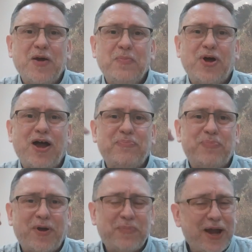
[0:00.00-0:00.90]
But
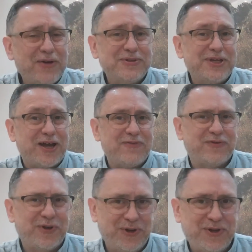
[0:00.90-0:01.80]
apparently
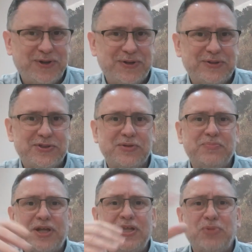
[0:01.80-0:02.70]
I've heard that
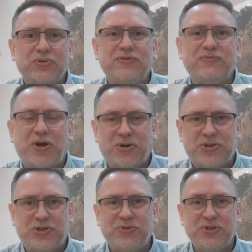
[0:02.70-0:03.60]
many modern art
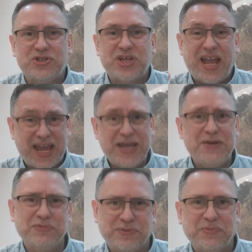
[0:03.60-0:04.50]
students
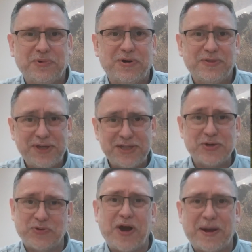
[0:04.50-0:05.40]
hate Renoir and think he's a
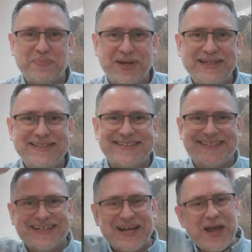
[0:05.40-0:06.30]
crap
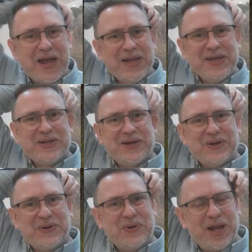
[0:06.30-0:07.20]
painter,
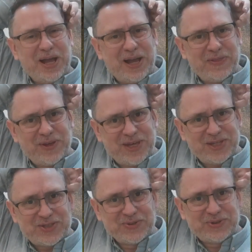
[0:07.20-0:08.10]
and that
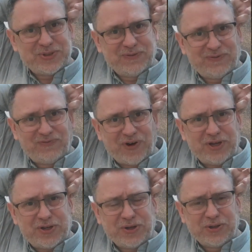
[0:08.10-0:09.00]
his sort of
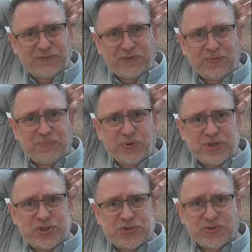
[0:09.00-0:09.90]
very colourful,
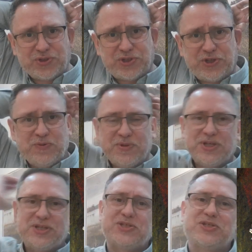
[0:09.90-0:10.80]
boisterous,
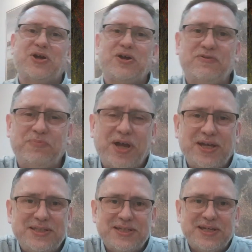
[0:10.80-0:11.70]
humanist style of
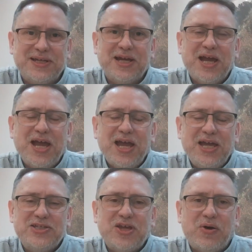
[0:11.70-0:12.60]
painting
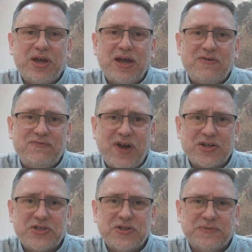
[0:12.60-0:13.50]
is going out of
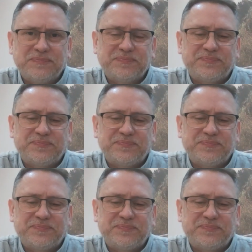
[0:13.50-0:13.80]
fashion.